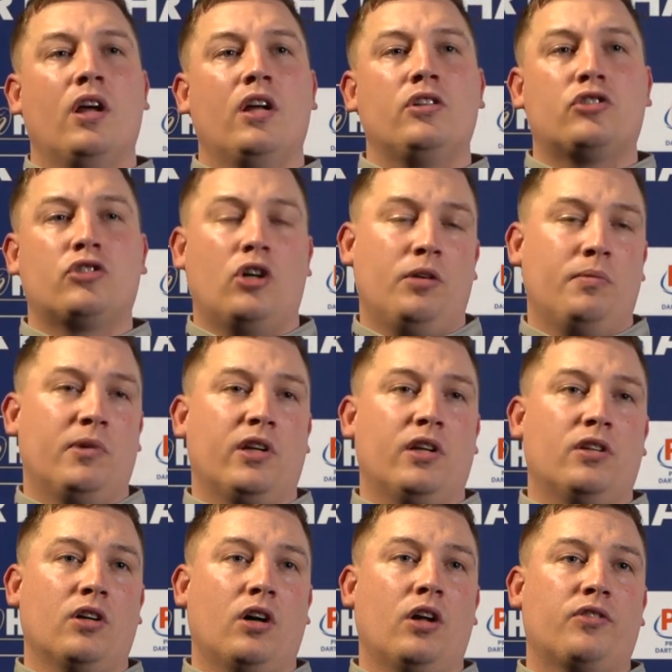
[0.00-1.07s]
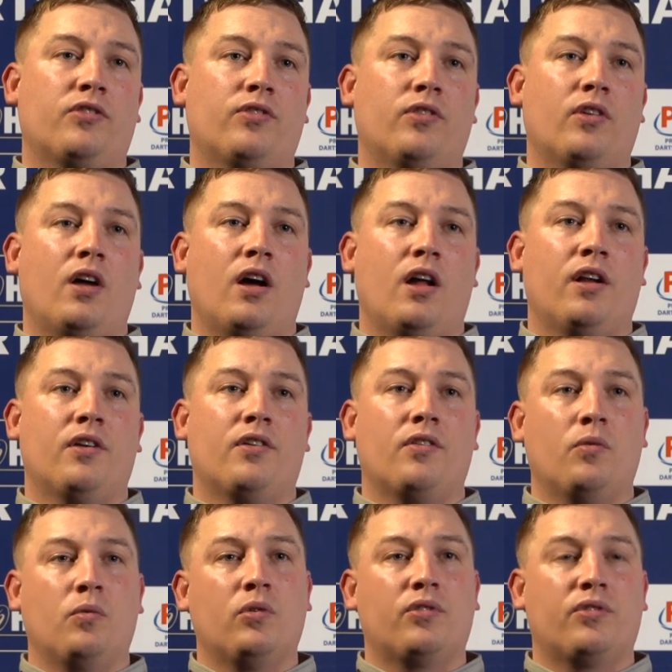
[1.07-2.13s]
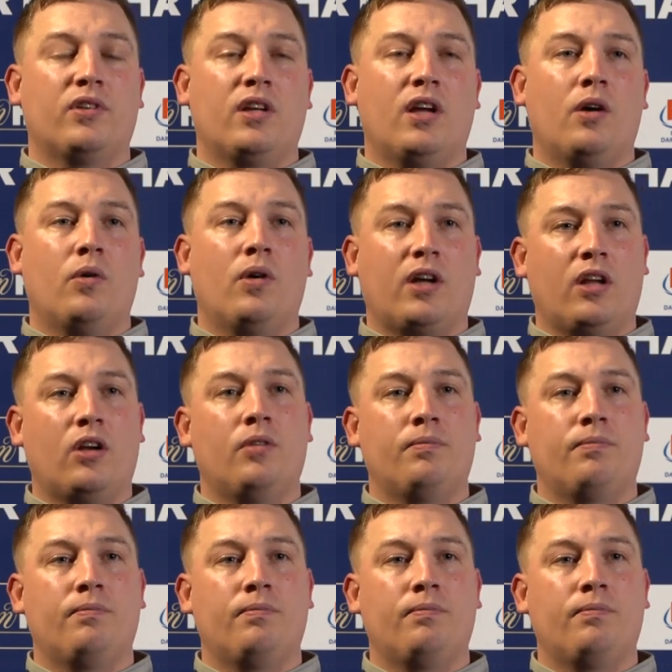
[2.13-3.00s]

enjoy my darts, and we'll see how I get on.